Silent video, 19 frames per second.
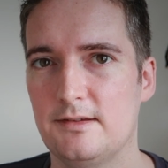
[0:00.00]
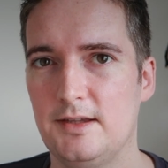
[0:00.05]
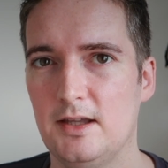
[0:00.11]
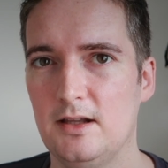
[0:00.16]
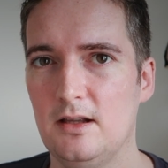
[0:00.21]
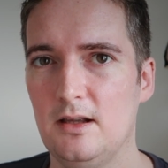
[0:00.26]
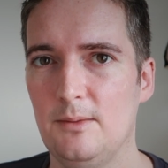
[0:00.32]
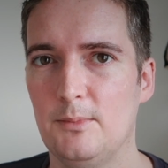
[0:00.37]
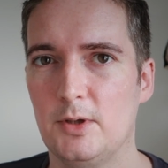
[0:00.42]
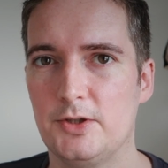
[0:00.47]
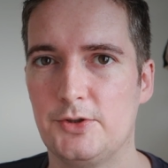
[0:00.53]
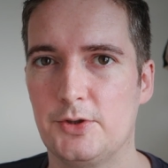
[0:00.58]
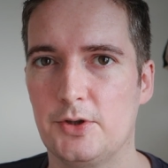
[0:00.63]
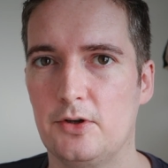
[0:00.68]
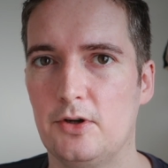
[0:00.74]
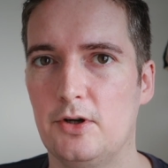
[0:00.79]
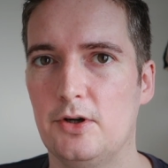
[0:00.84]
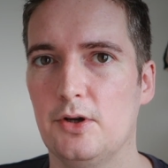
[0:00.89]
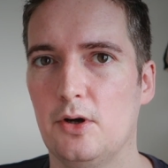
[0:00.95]
It's still
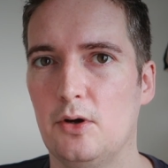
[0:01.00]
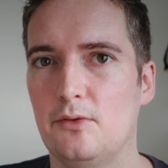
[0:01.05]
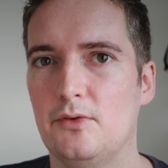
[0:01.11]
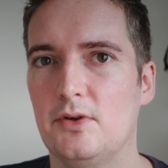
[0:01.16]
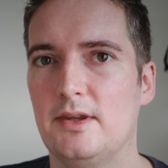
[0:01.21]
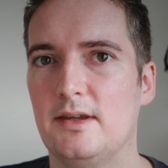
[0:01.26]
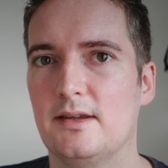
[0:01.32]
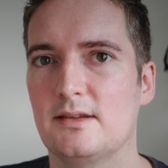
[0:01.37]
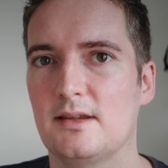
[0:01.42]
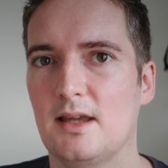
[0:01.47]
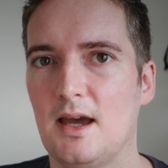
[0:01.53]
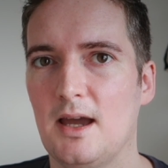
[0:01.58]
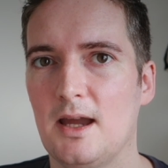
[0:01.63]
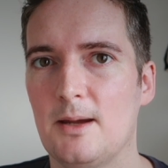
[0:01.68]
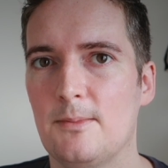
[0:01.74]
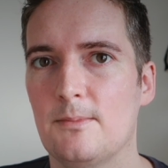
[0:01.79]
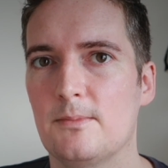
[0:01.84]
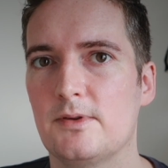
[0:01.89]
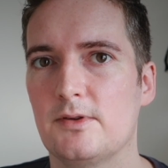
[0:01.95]
matured over this
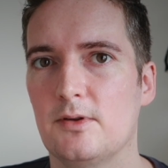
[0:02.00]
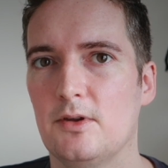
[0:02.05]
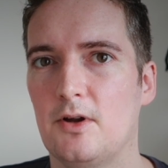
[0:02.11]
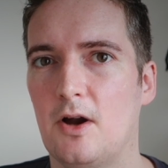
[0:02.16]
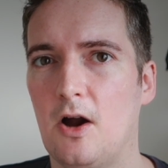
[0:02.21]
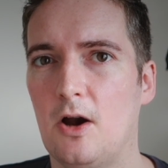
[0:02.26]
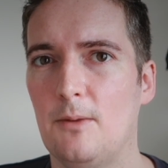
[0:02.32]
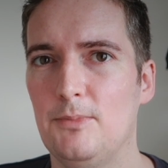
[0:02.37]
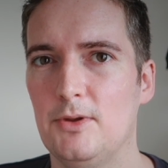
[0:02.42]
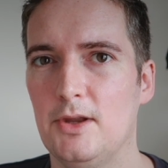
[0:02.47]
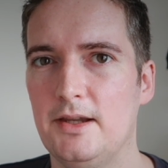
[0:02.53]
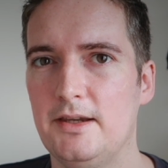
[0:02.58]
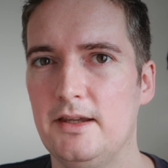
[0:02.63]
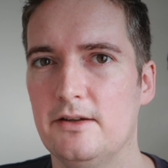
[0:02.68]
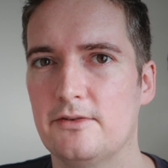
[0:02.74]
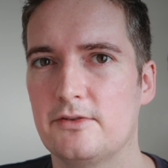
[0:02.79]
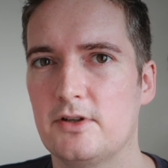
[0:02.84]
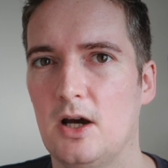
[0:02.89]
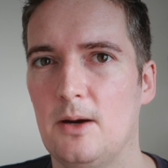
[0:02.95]
time. So there are
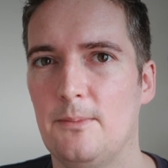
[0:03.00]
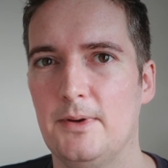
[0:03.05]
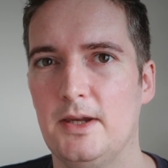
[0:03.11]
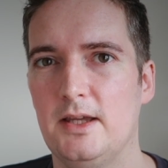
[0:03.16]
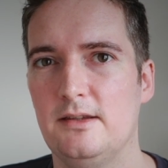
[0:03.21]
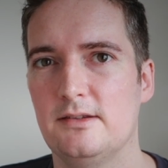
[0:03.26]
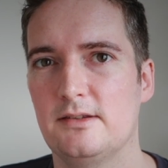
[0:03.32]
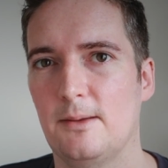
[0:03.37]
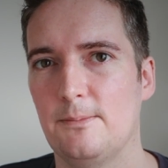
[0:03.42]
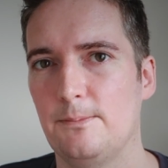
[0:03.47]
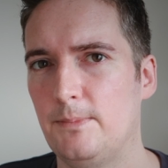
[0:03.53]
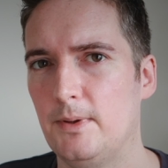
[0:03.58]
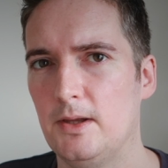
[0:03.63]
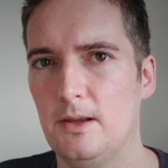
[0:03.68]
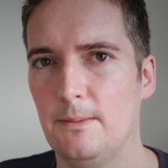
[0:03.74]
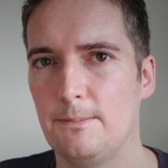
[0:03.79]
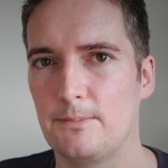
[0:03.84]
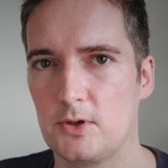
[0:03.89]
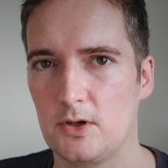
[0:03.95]
plenty of companies that
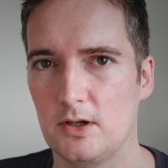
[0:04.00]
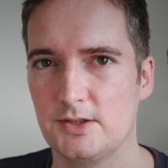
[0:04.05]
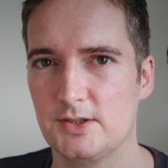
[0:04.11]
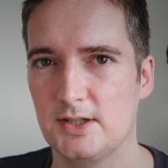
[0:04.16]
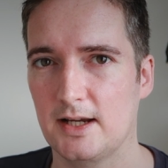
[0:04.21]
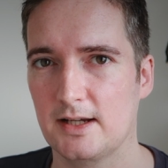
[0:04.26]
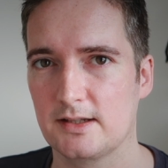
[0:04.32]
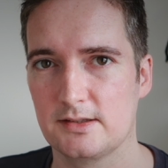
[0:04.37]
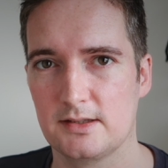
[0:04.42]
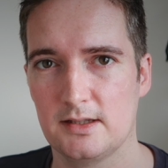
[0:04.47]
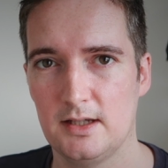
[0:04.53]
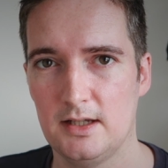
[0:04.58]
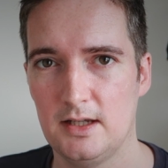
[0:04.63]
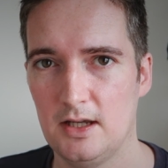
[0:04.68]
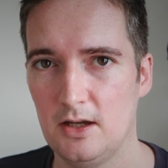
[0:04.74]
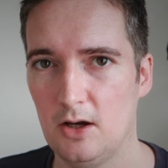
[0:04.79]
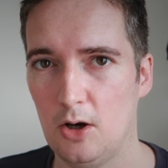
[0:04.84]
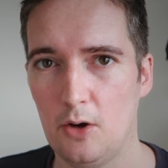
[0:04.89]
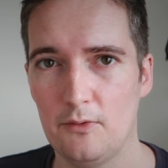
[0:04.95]
built projects
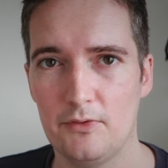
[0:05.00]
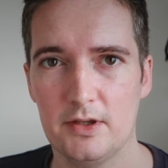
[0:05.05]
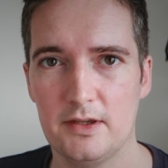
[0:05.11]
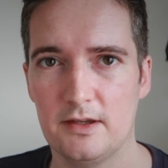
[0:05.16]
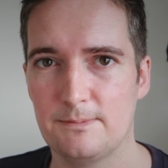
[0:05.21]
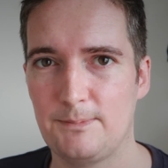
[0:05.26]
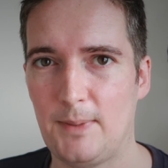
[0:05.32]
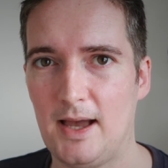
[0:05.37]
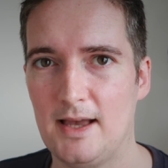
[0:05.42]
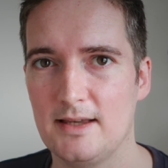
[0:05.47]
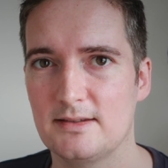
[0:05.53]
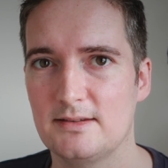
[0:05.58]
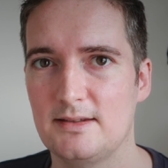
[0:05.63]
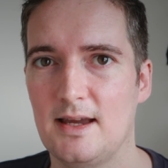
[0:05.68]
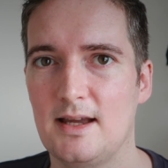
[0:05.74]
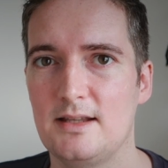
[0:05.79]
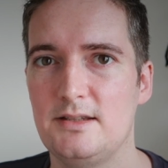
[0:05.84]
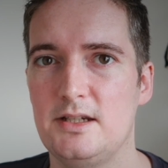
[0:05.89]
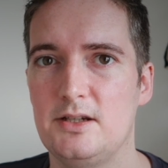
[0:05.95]
over this
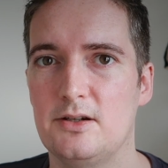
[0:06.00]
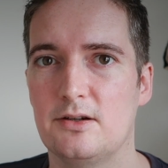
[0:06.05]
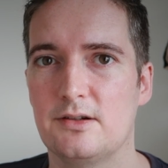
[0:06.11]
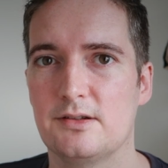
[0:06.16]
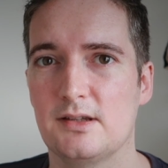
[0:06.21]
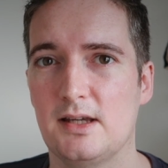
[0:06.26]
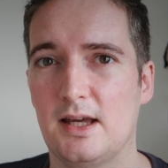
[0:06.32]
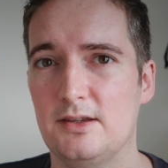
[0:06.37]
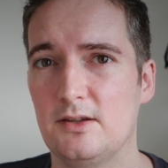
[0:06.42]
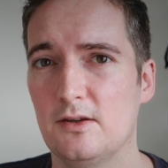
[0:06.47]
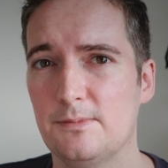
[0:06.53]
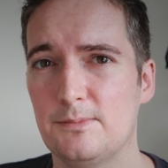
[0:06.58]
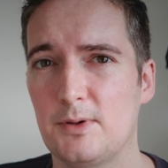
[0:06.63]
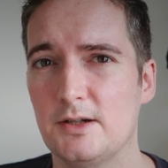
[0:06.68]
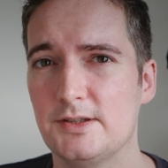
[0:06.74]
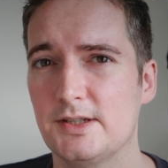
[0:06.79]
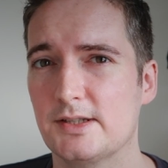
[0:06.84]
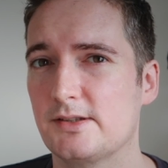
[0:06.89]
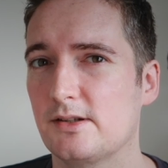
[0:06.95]
past ten years, and those
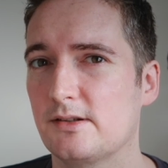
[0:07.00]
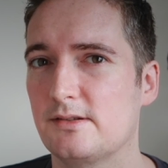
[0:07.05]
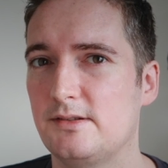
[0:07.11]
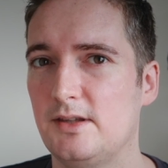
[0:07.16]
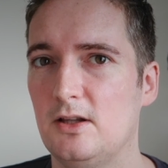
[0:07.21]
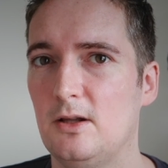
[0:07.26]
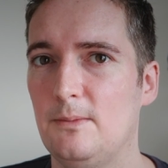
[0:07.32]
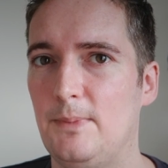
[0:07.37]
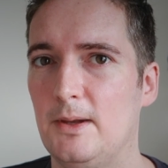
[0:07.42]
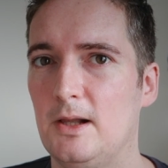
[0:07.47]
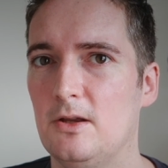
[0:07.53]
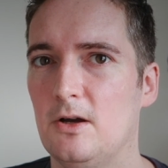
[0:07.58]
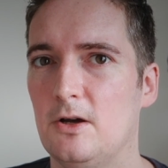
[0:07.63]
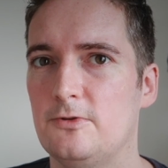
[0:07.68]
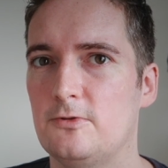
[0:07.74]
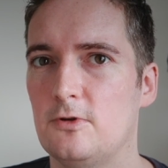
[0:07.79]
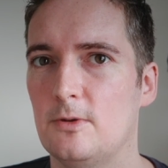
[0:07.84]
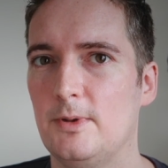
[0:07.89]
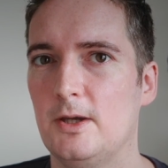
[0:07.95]
projects are still
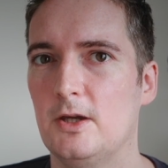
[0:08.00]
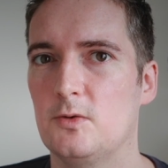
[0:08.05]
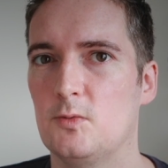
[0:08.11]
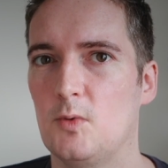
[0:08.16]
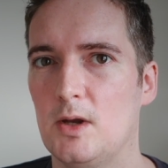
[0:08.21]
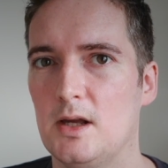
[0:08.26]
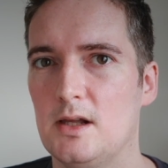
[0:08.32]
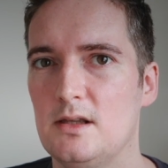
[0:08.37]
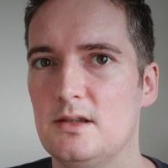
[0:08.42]
built on Ruby on